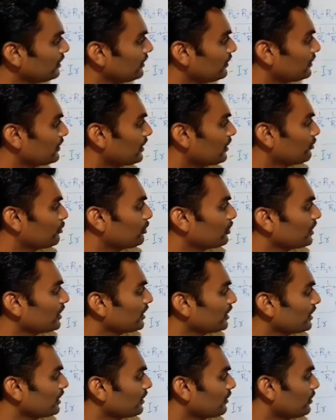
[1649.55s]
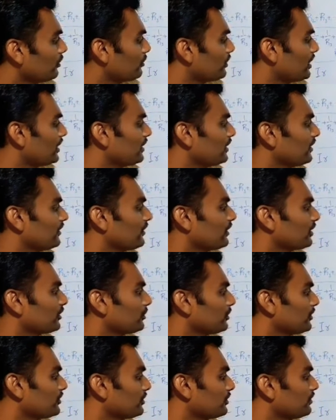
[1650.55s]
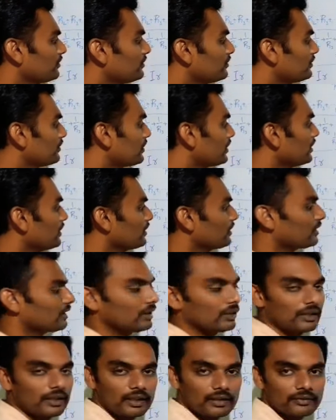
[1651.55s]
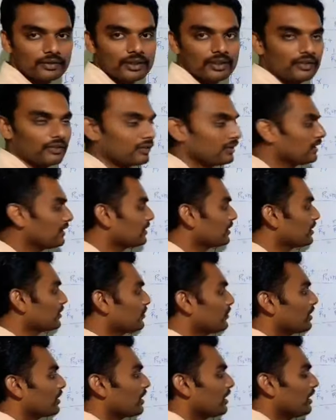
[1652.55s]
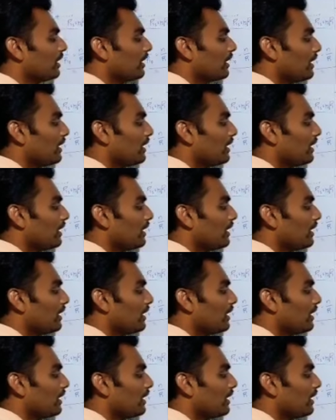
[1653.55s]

You can put it and obtain this expression. Okay, clear with this? This is for